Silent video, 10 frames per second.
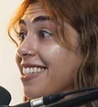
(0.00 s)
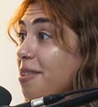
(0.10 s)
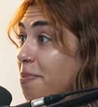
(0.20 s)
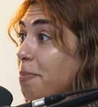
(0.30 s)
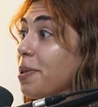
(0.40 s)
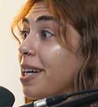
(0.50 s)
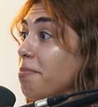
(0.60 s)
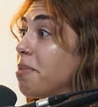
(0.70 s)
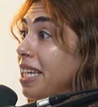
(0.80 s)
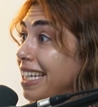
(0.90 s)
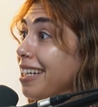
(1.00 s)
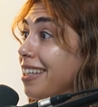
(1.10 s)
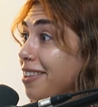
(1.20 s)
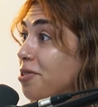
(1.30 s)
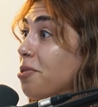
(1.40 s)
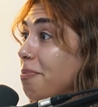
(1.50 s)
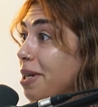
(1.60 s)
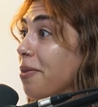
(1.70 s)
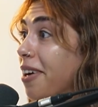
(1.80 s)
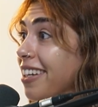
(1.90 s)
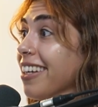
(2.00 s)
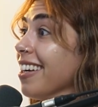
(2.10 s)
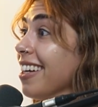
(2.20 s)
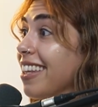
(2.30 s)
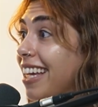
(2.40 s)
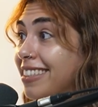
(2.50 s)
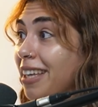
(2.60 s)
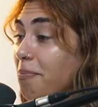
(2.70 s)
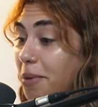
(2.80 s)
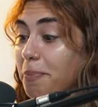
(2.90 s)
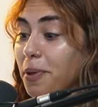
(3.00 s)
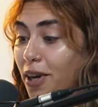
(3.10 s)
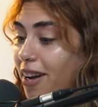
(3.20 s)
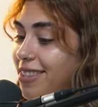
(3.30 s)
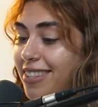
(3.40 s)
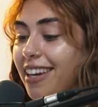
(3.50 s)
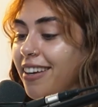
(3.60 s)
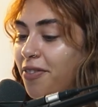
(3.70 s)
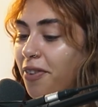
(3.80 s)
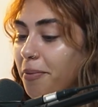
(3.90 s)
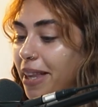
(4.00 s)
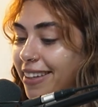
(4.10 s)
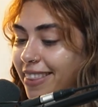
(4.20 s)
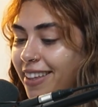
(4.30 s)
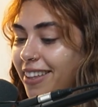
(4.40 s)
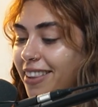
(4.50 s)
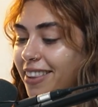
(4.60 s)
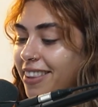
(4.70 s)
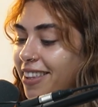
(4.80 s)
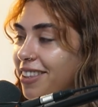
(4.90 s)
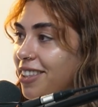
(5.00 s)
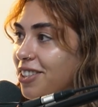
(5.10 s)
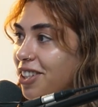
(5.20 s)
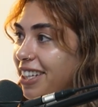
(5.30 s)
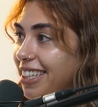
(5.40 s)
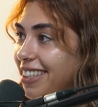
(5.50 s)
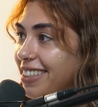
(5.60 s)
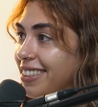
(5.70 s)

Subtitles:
because the people competing in the swimming one, like some people got sick from like the dirtiness.